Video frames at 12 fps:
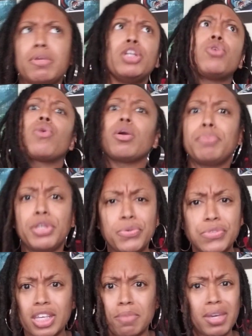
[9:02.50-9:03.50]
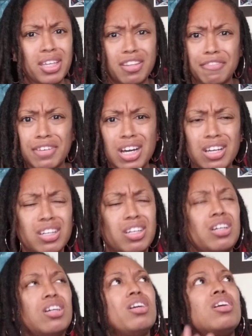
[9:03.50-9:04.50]
nor abusing me. The fuck?
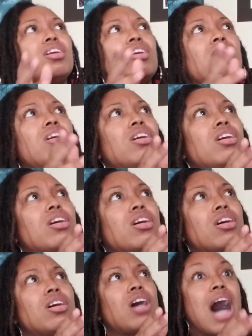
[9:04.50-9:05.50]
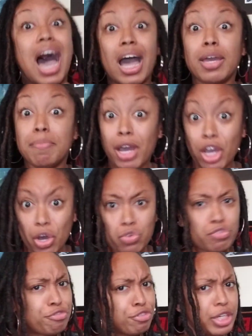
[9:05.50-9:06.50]
I am my own
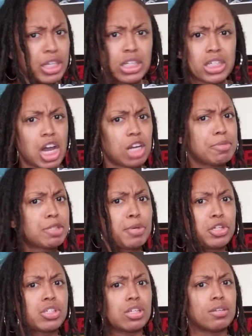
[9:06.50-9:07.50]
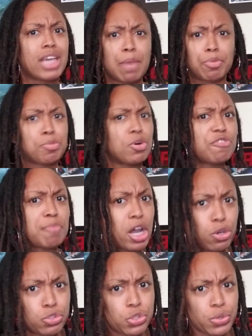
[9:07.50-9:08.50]
free and autonomous person, capable of my
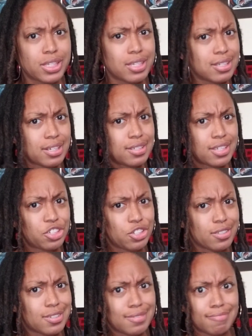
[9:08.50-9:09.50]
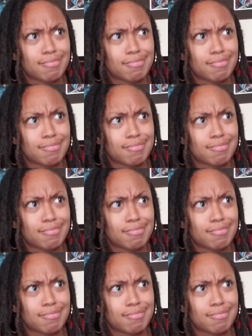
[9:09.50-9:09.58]
own choices and decisions.